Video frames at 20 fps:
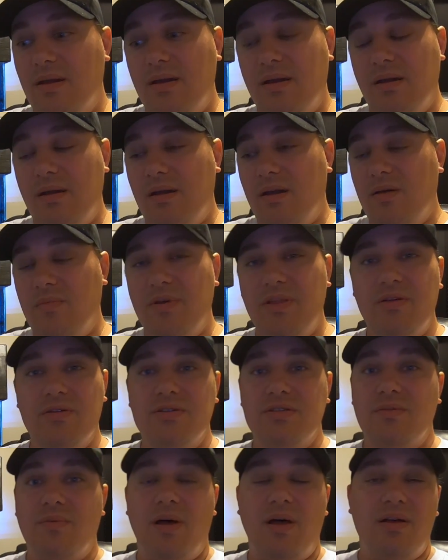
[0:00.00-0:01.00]
Um, and
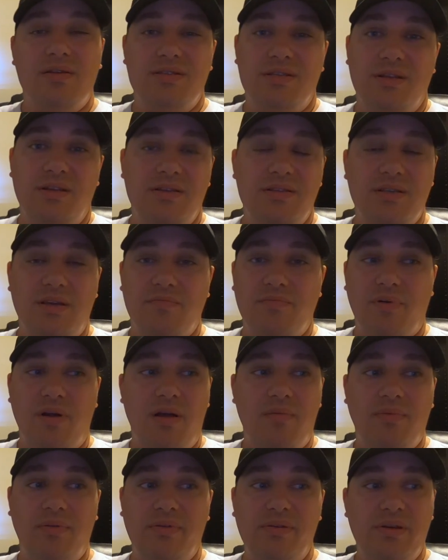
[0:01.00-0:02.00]
there's some odds and ends I've
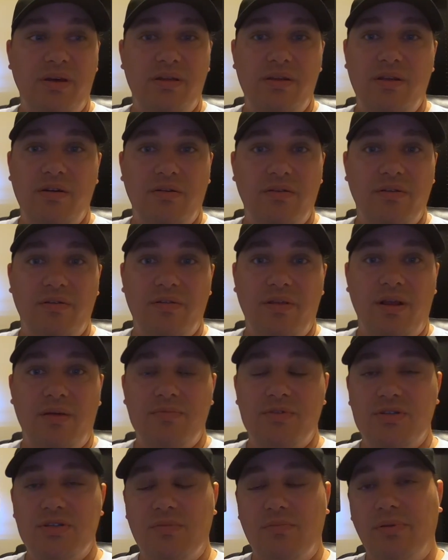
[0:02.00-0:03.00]
probably done here and there that
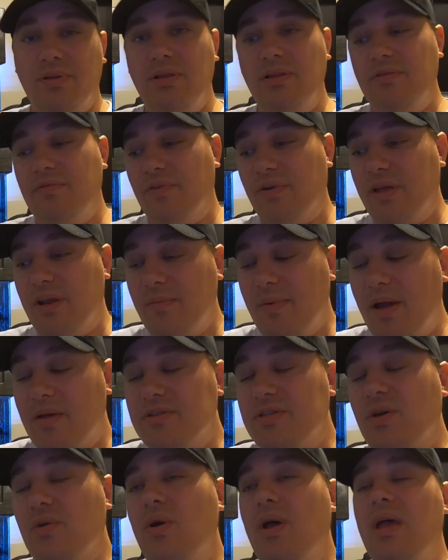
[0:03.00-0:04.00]
I'm just completely forgetting
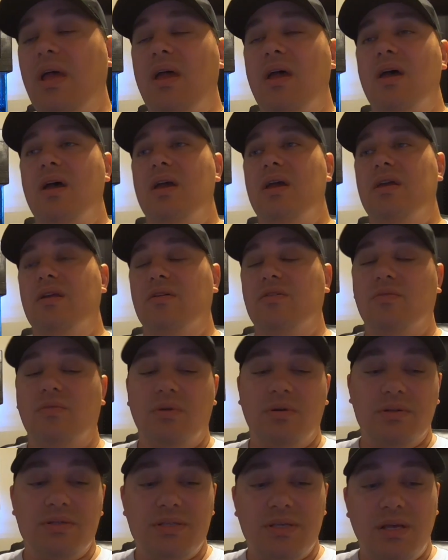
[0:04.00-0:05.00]
about. So, in other
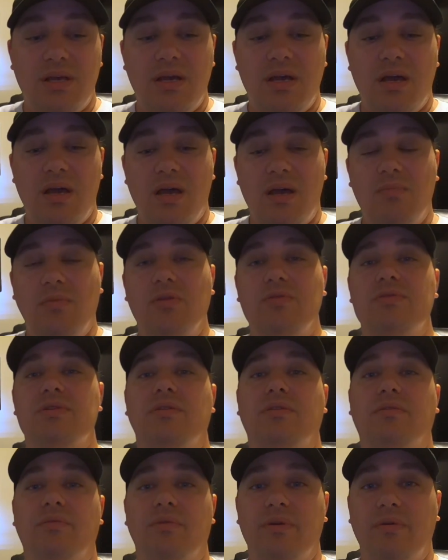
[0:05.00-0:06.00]
words, I'm
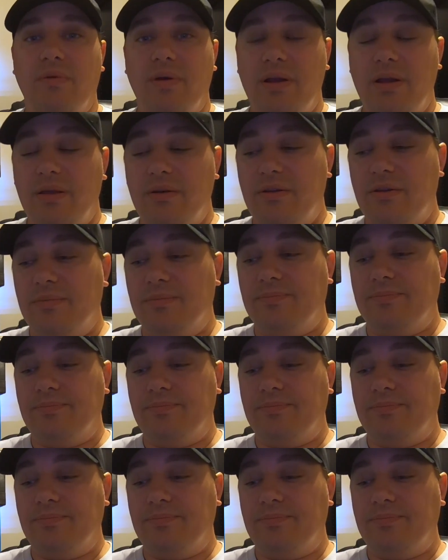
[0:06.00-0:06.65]
losing three grand